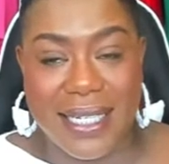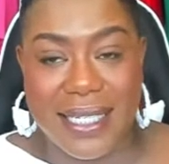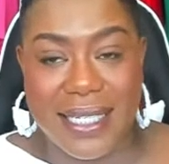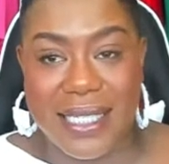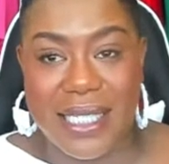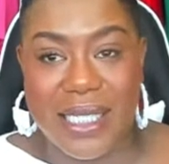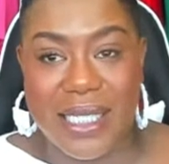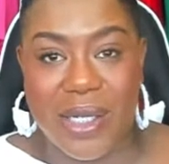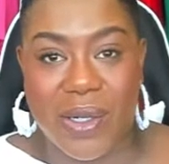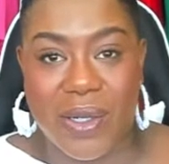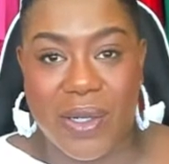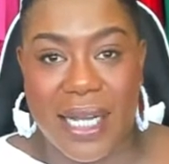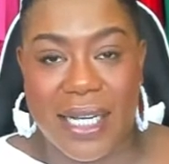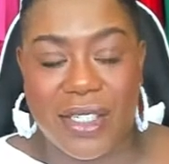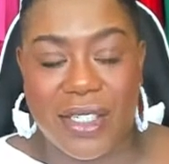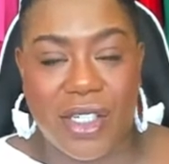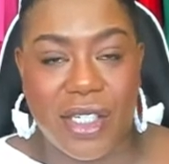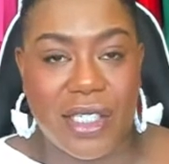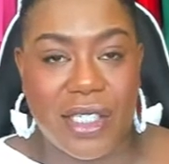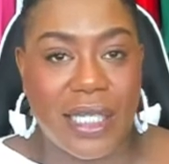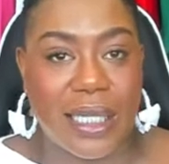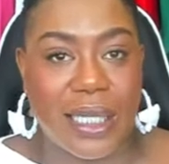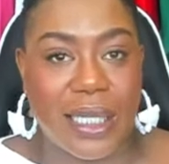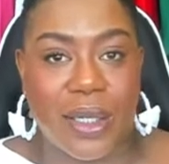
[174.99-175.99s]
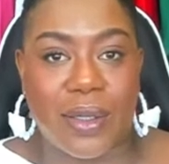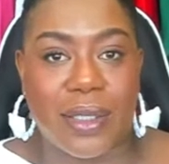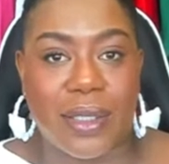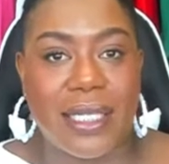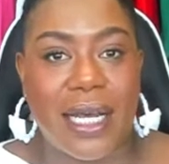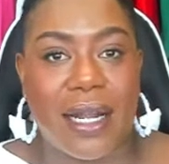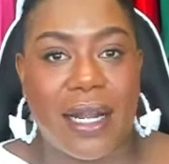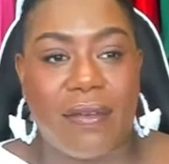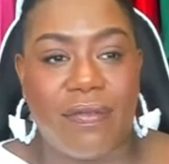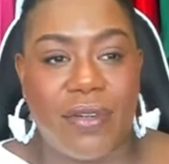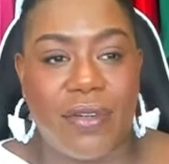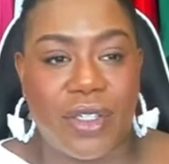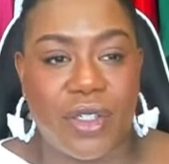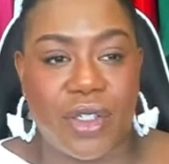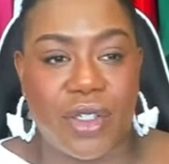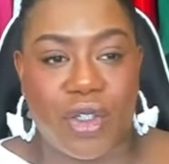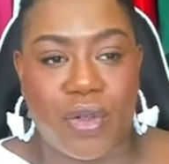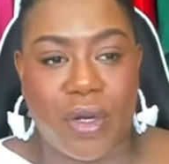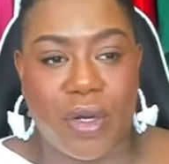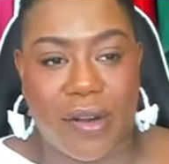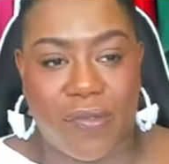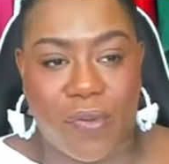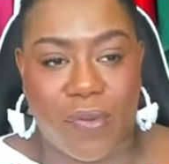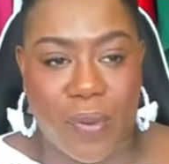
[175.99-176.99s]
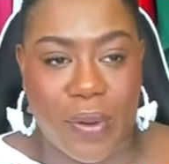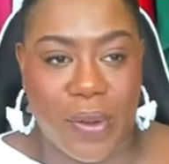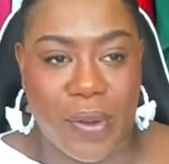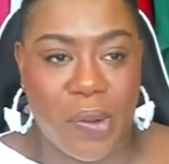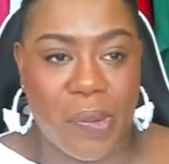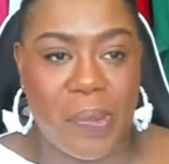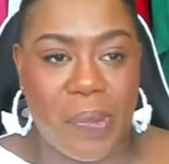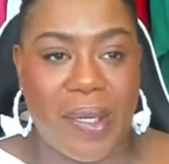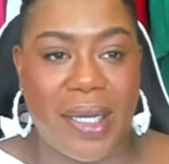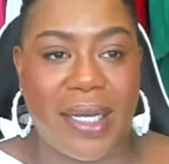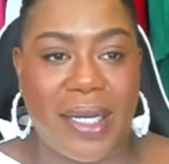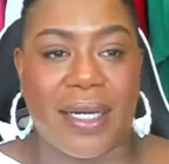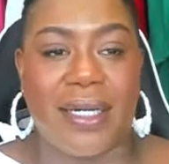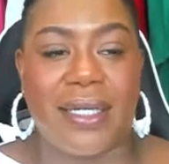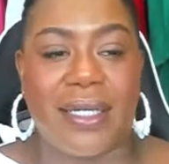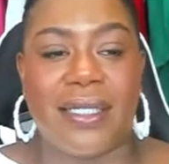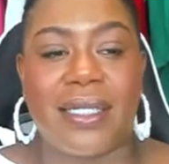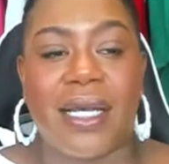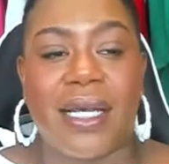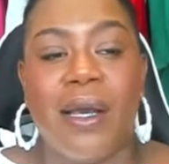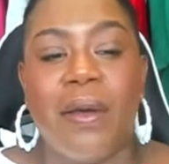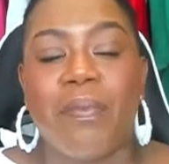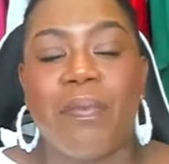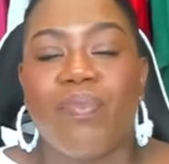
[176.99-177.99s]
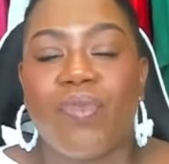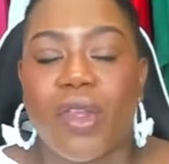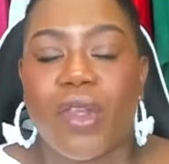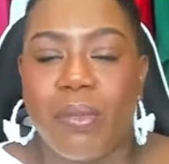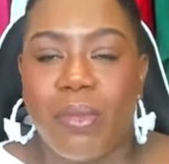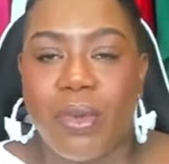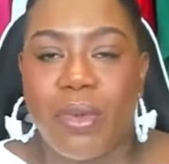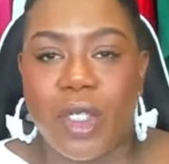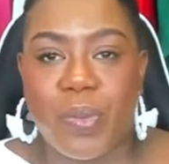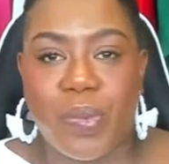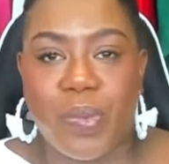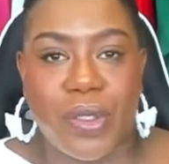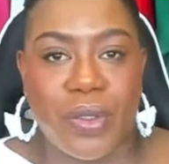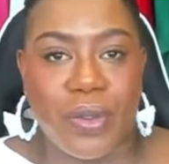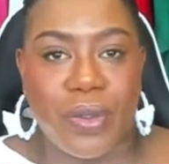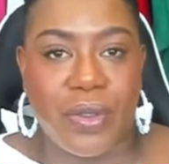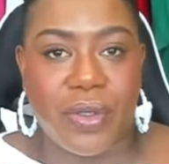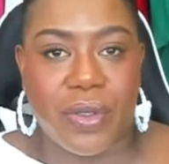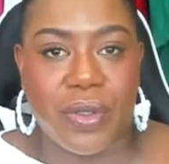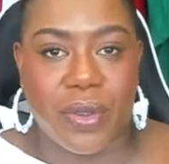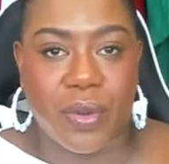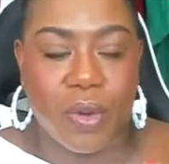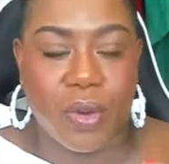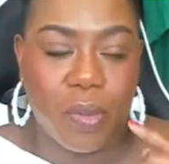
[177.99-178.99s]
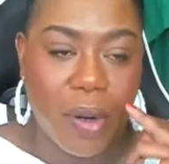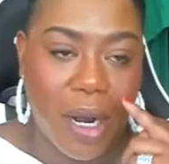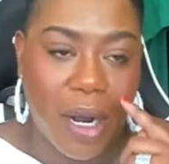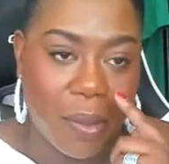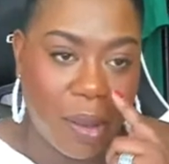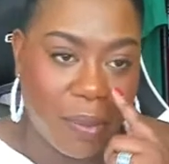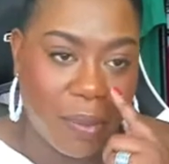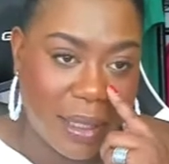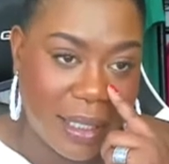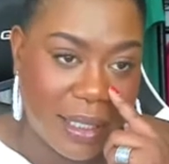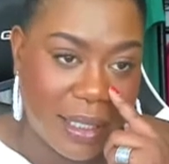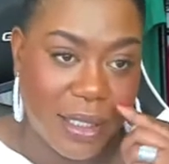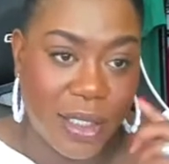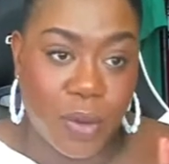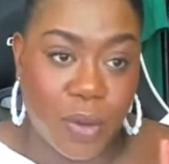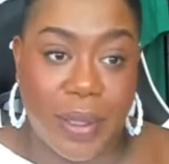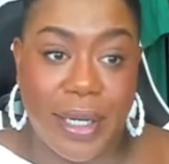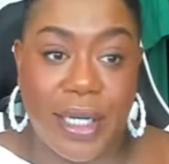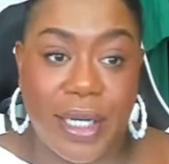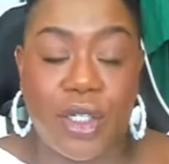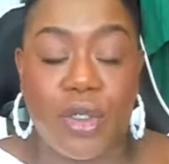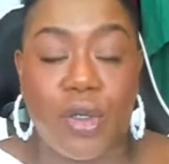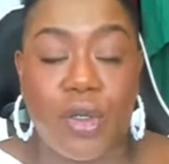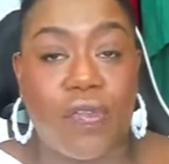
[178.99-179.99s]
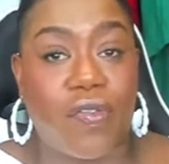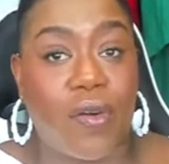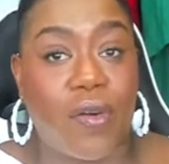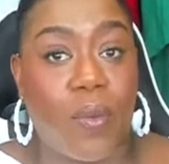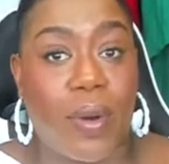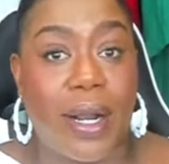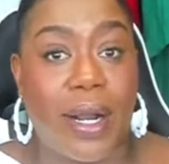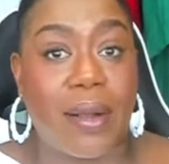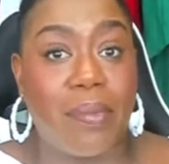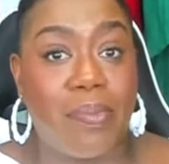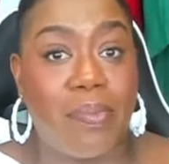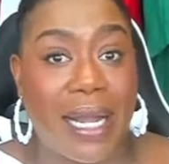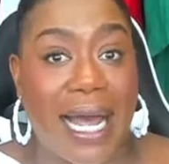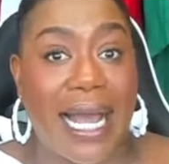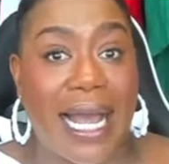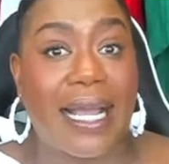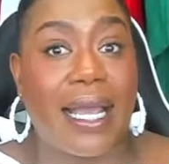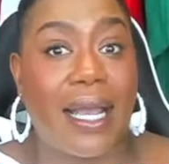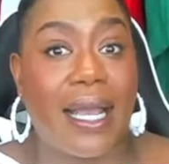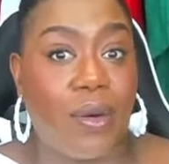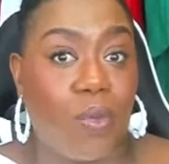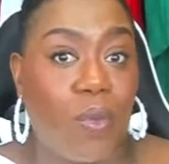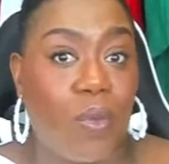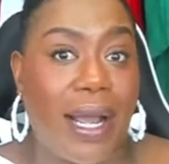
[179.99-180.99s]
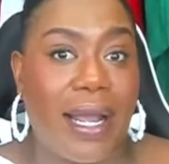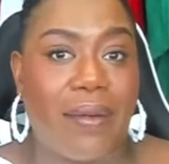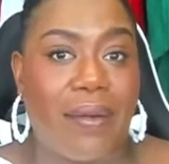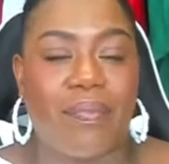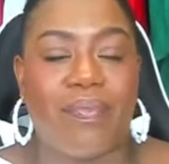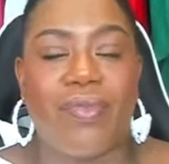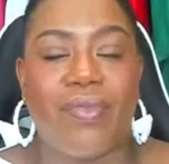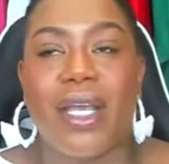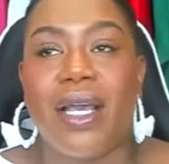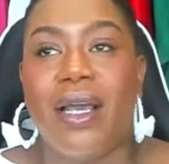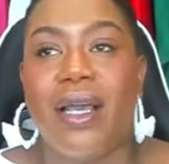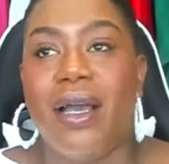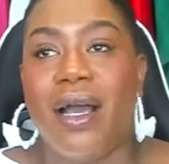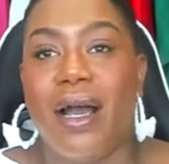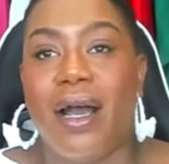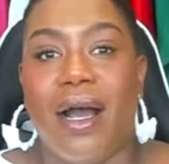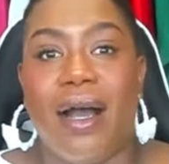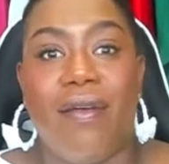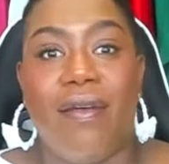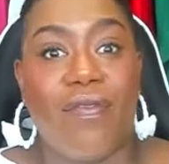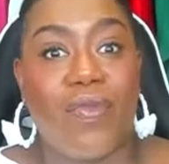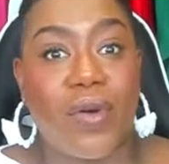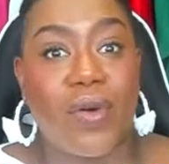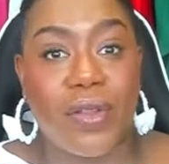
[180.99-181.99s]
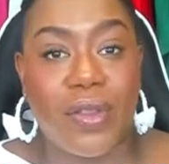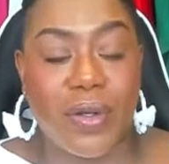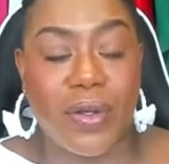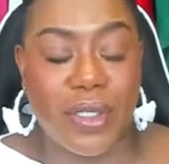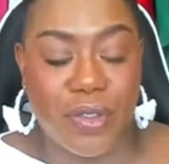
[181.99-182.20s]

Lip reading: And so that's just a little television trick for you, because most producers will probably dissuade you from wearing black and white for